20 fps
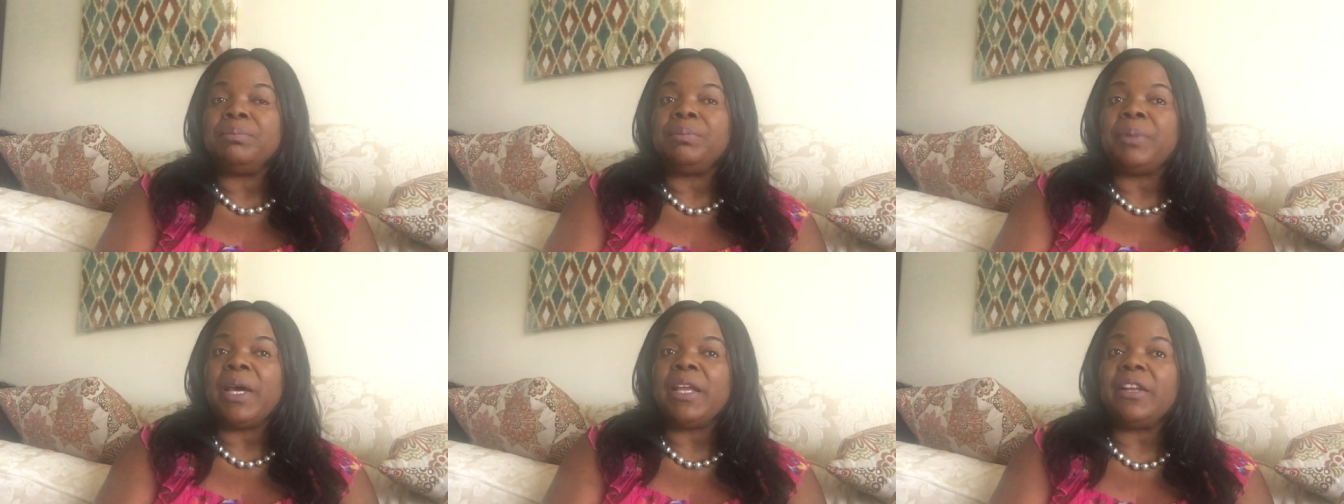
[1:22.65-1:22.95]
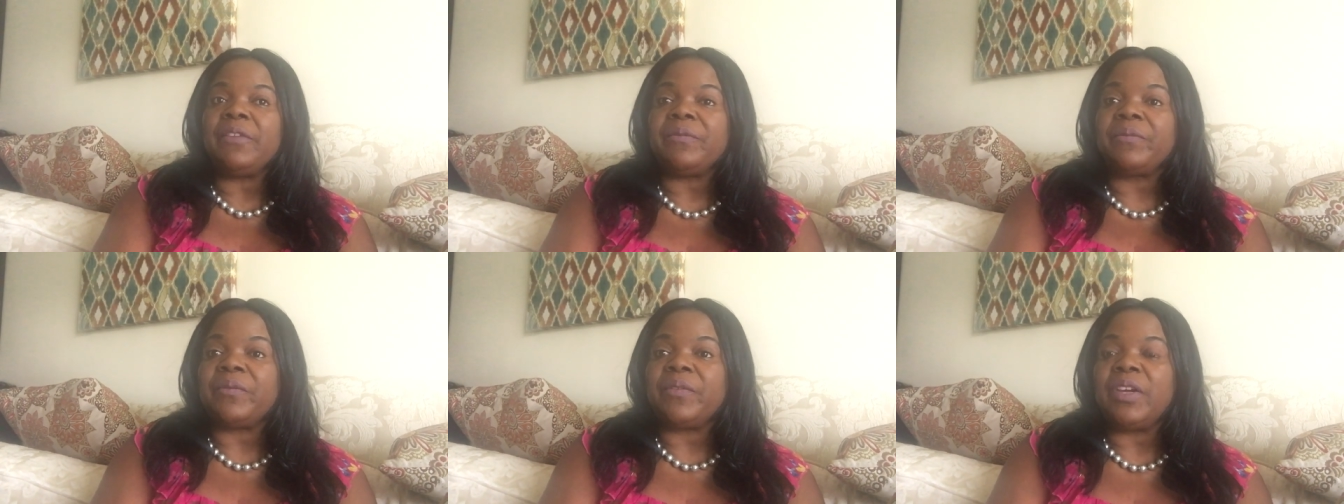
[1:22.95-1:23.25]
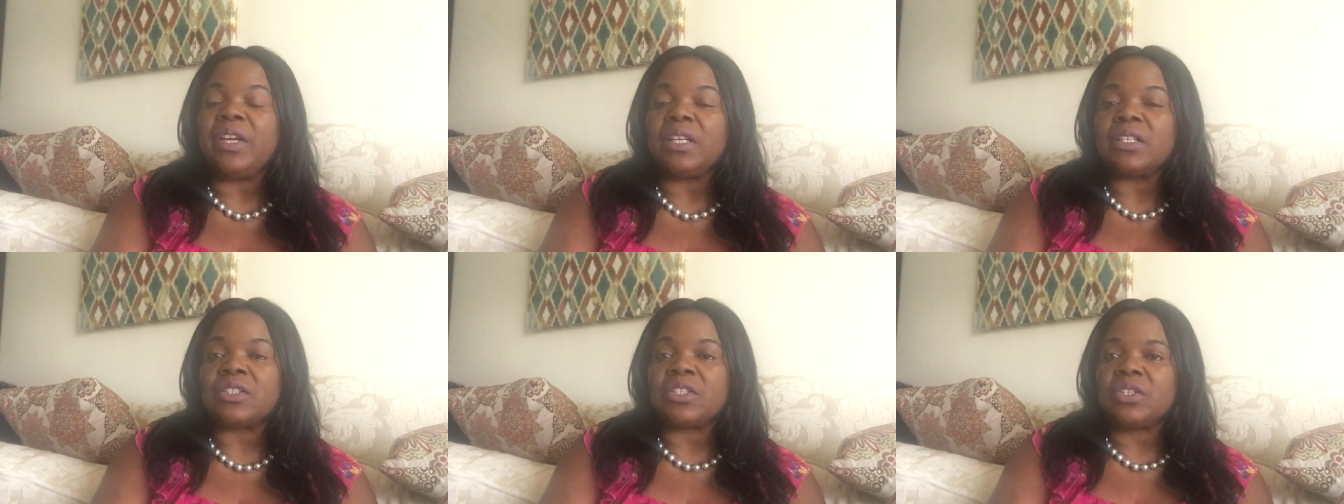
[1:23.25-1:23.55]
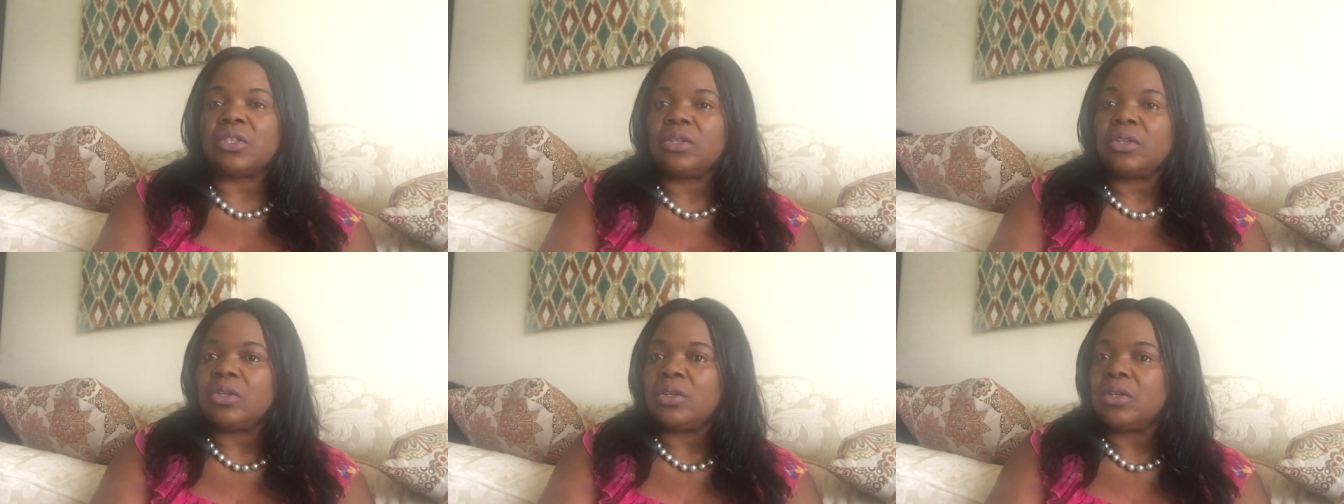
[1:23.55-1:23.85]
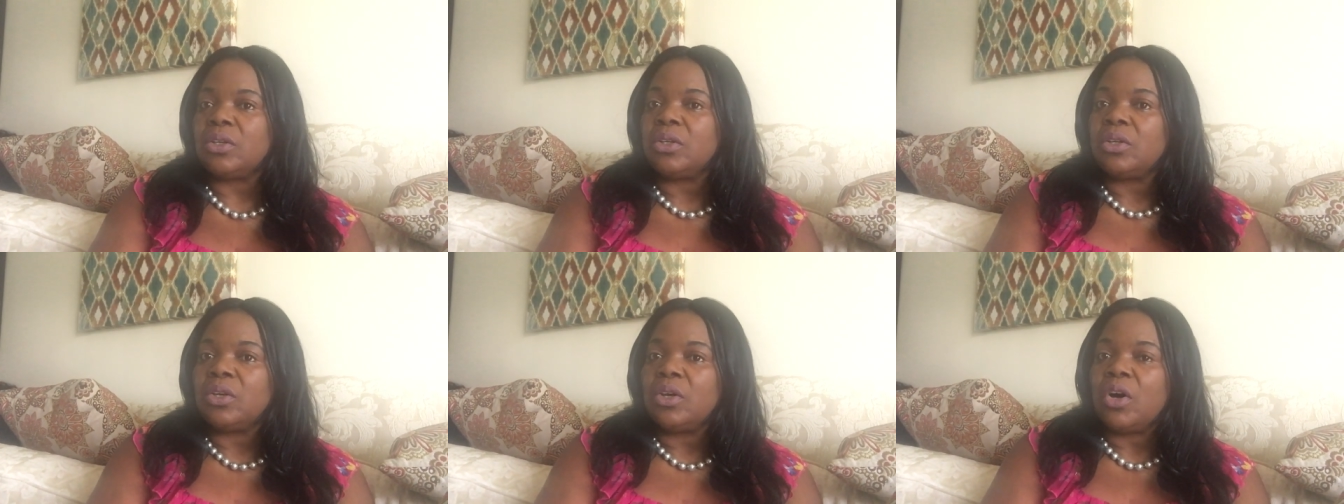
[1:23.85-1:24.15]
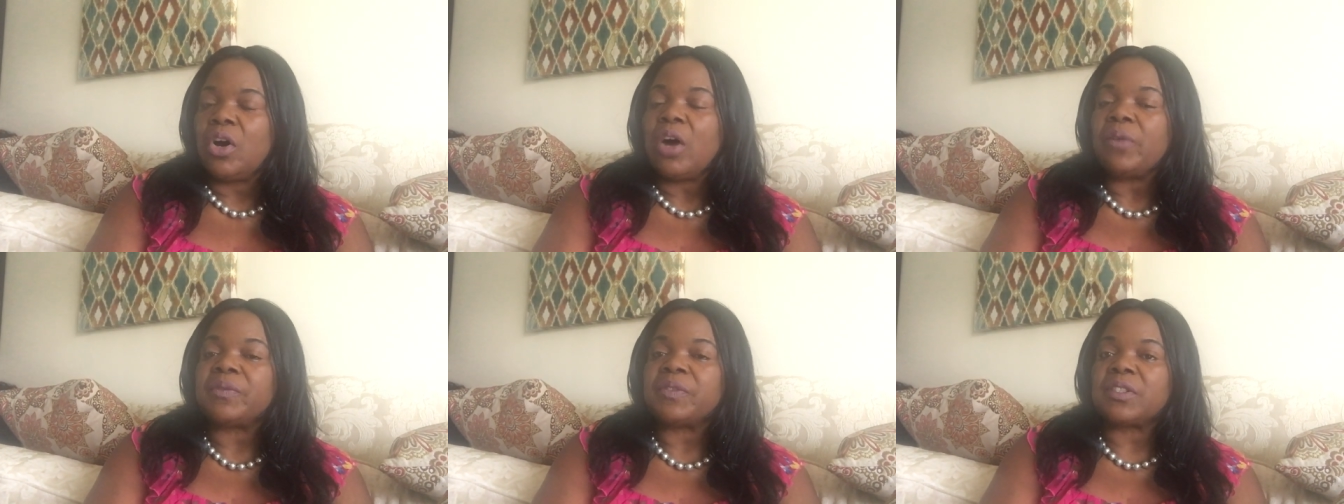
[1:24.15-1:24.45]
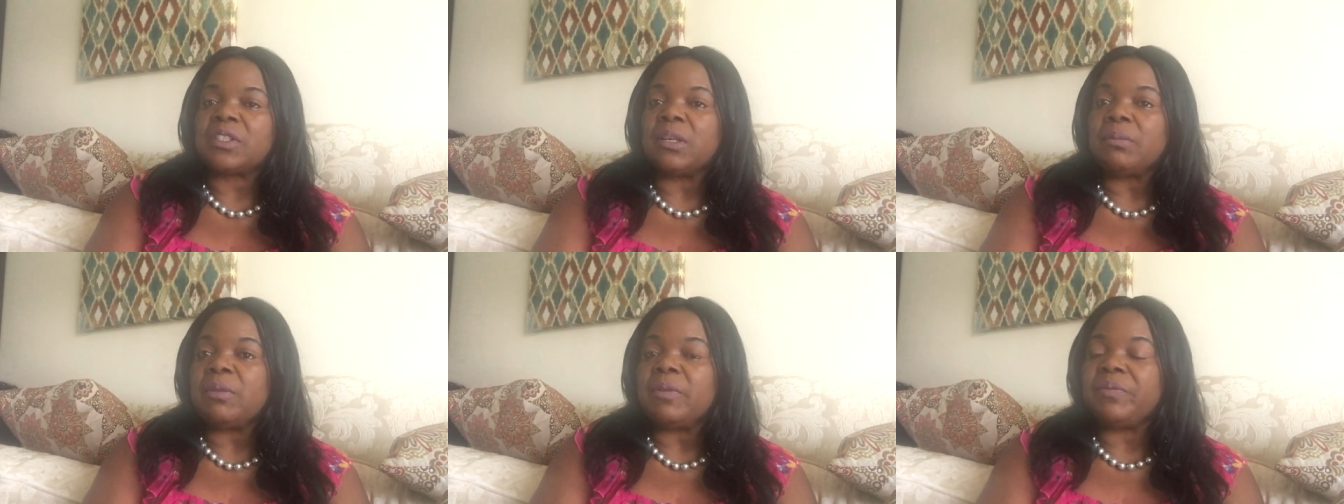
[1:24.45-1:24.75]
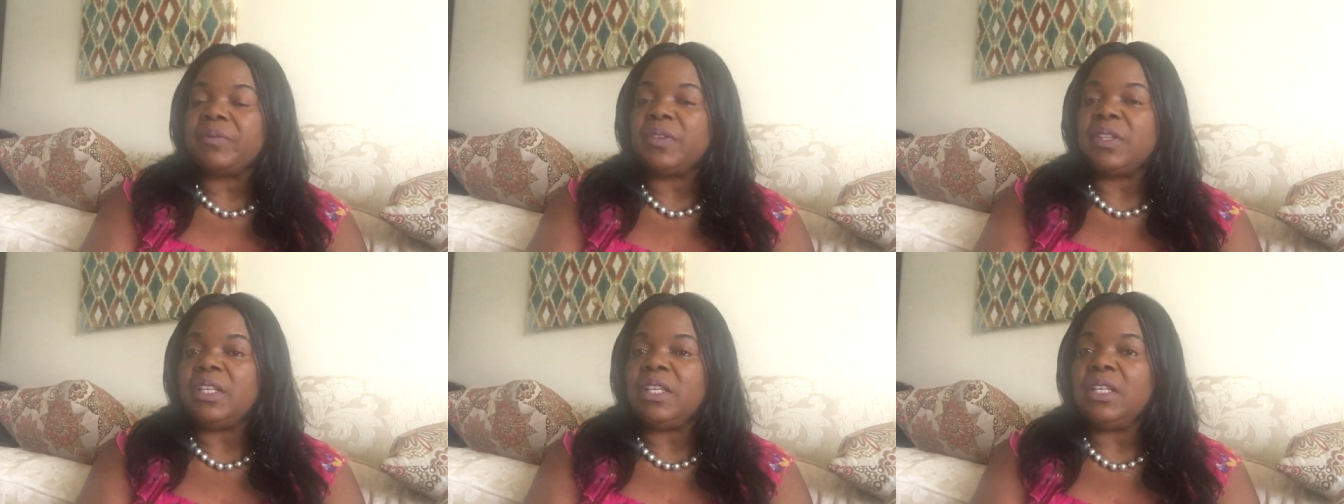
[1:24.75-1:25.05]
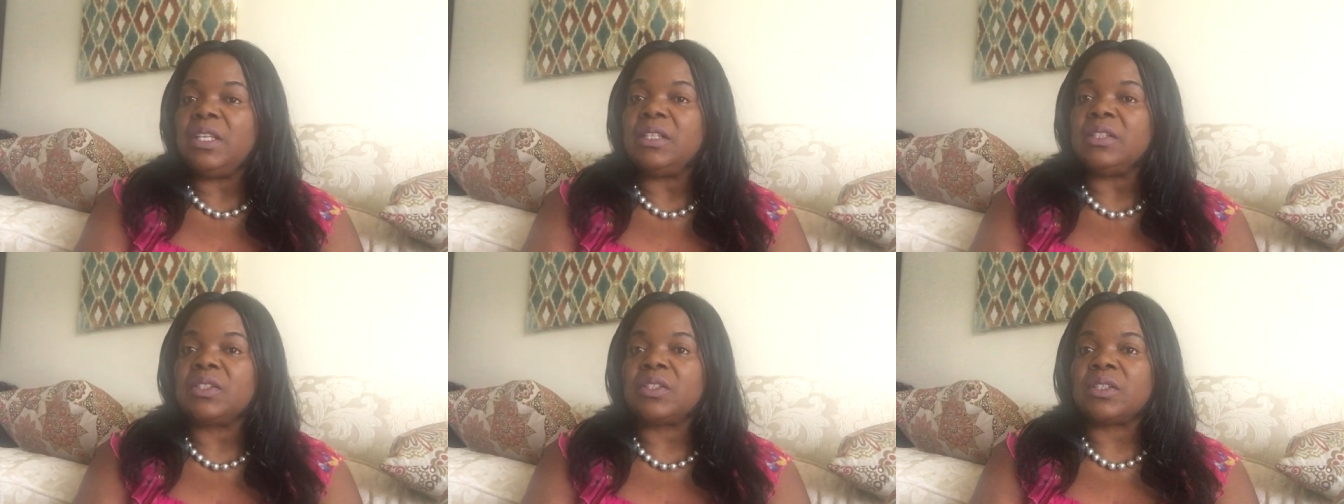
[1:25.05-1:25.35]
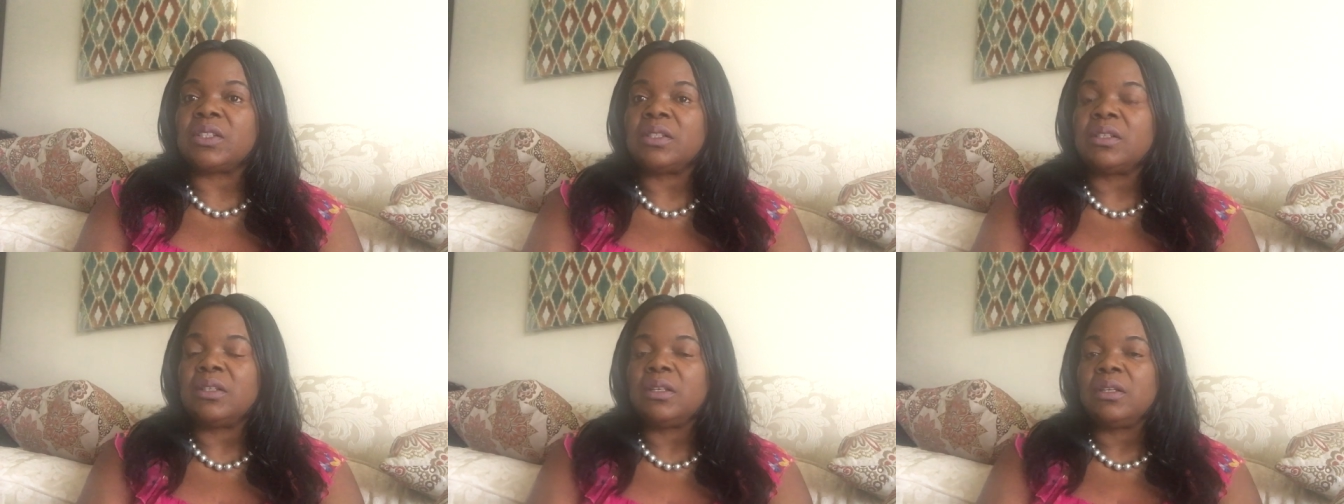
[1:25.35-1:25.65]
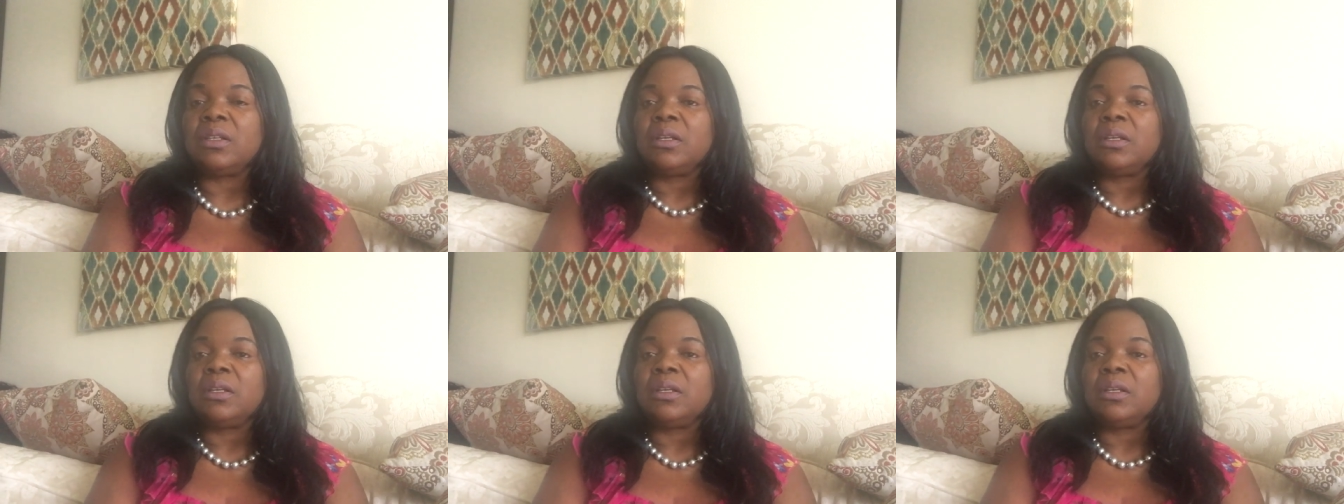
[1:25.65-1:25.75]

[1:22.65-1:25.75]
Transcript: benefit of some of these